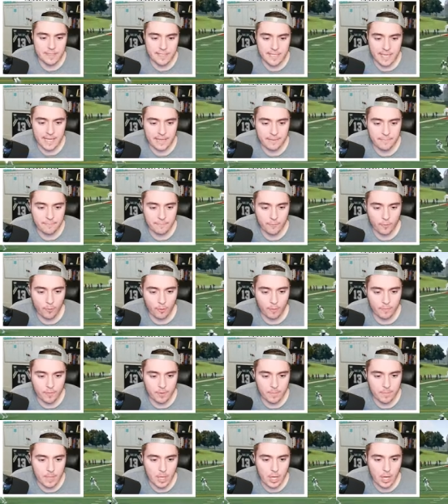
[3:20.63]
Game four
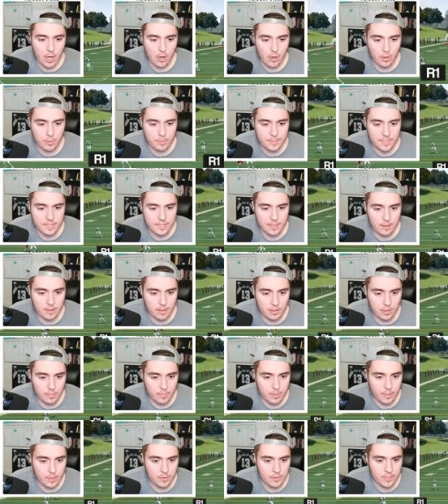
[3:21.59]
for Mahomes and the
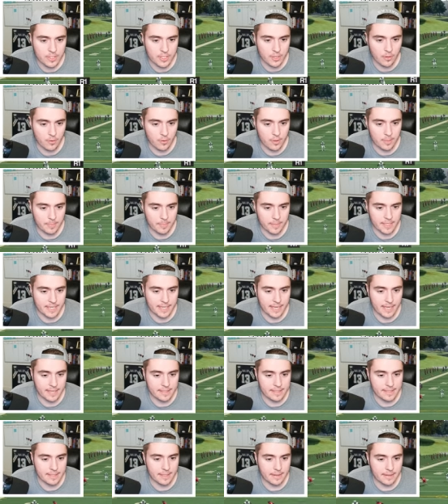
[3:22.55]
Lobos going up
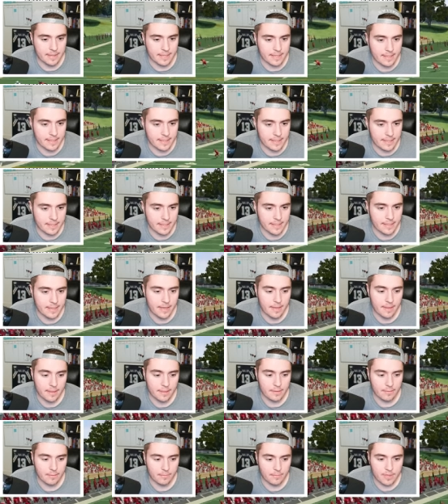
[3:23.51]
against the
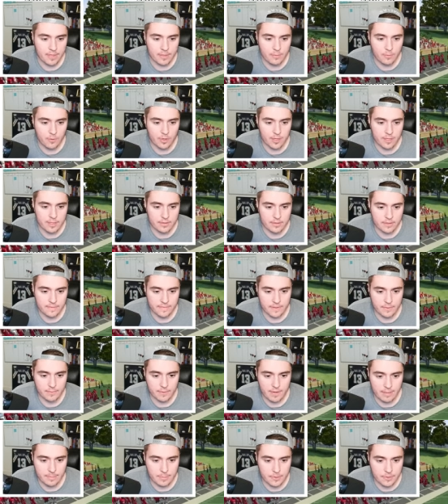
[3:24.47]
3 and 1 Unity
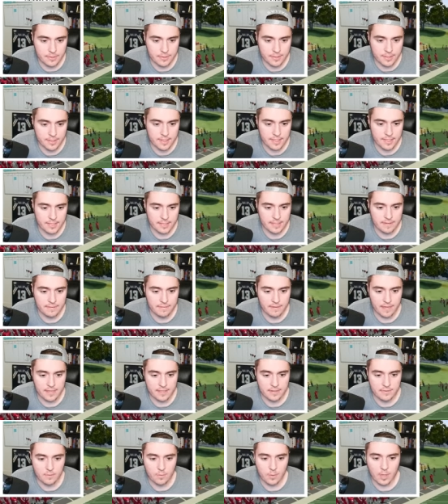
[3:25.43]
Rebels as he
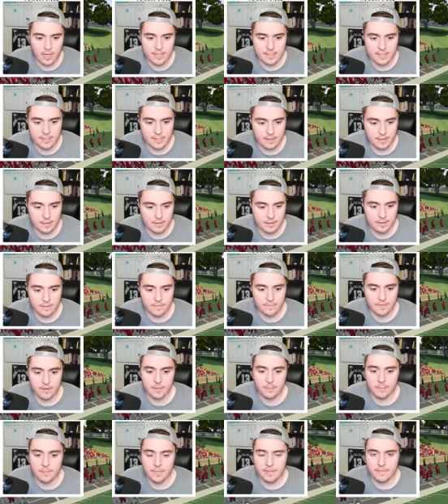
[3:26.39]
finds Wysong
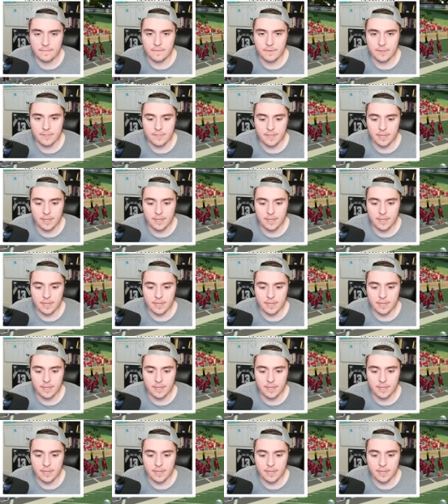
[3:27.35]
for a big first